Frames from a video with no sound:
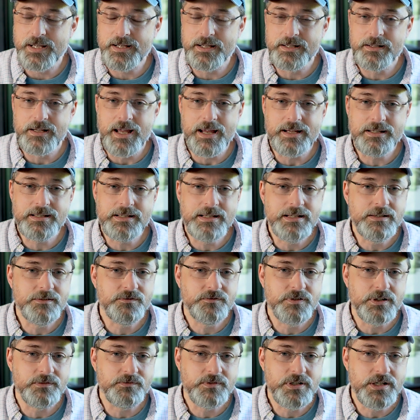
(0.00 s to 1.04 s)
a
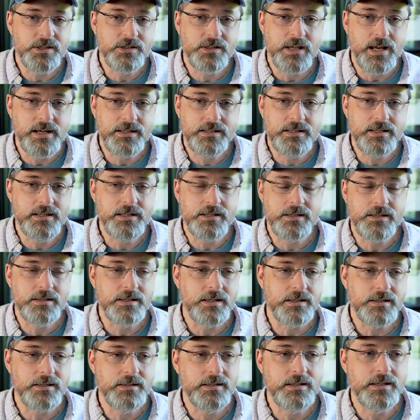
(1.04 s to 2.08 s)
1950s,
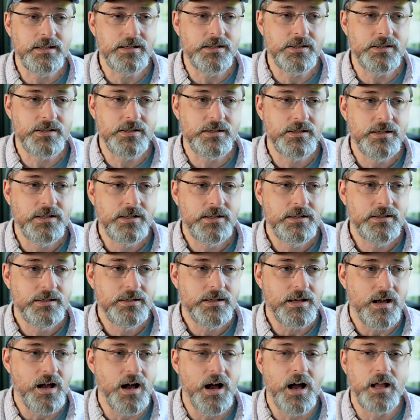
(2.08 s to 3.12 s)
1960s
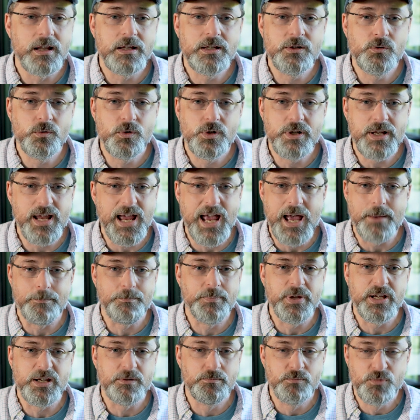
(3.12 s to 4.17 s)
Hollywood
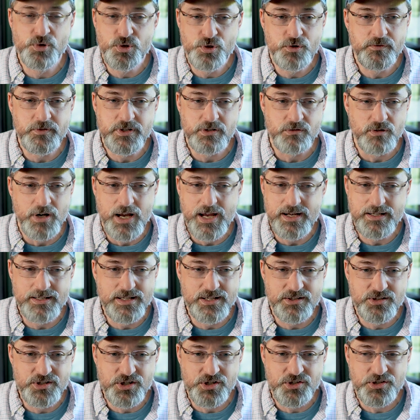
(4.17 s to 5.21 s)
epic movie, right?
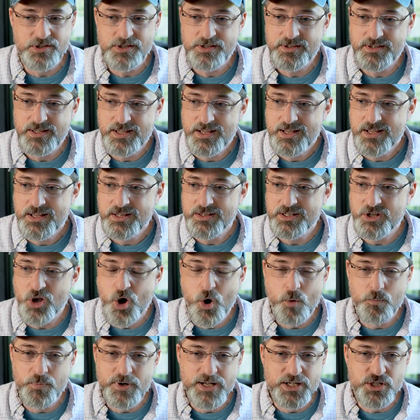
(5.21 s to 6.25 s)
It just, the
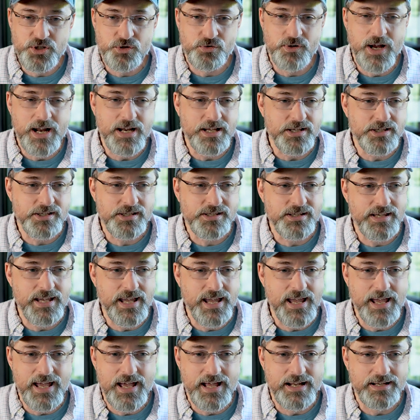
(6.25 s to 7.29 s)
opening credits
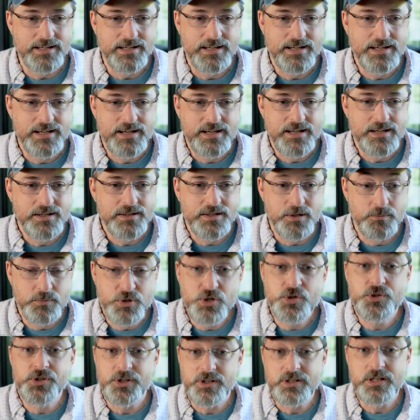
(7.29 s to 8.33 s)
and the
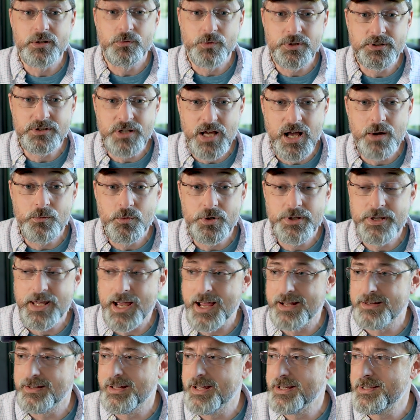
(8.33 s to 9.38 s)
music that would come with
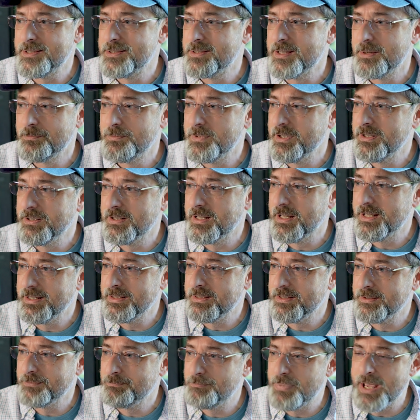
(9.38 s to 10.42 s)
that, like something
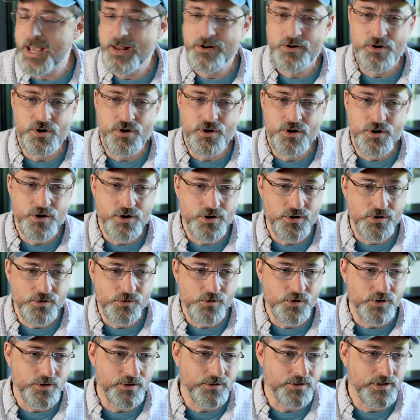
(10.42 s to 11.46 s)
like Ben-Hur
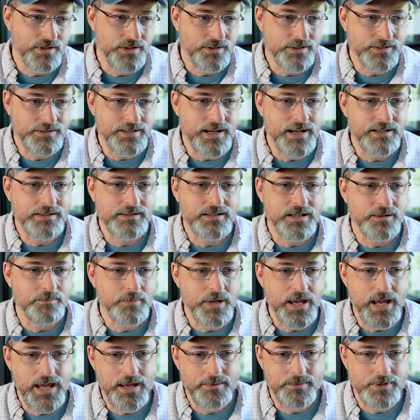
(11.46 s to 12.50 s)
or the Ten
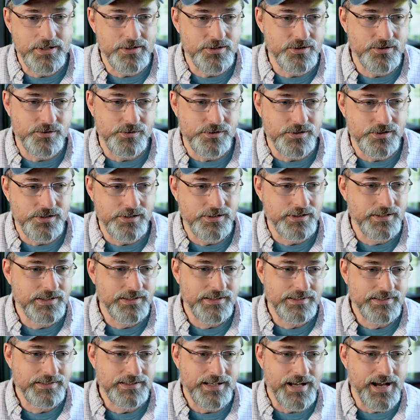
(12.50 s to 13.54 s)
Commandments or,
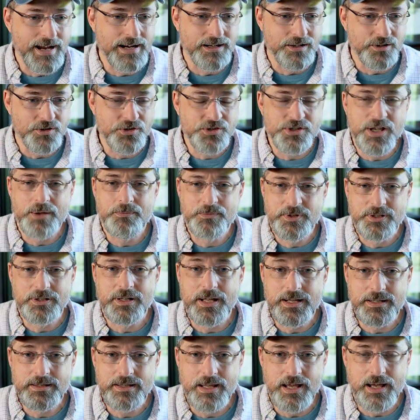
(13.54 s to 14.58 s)
I don't know, something
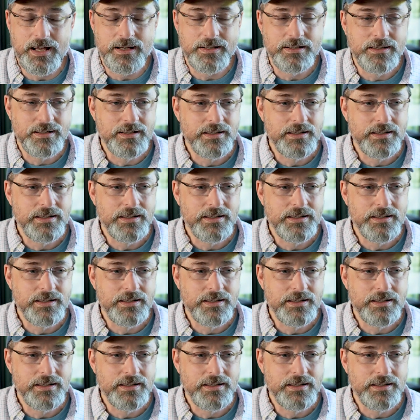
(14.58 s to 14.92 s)
like that.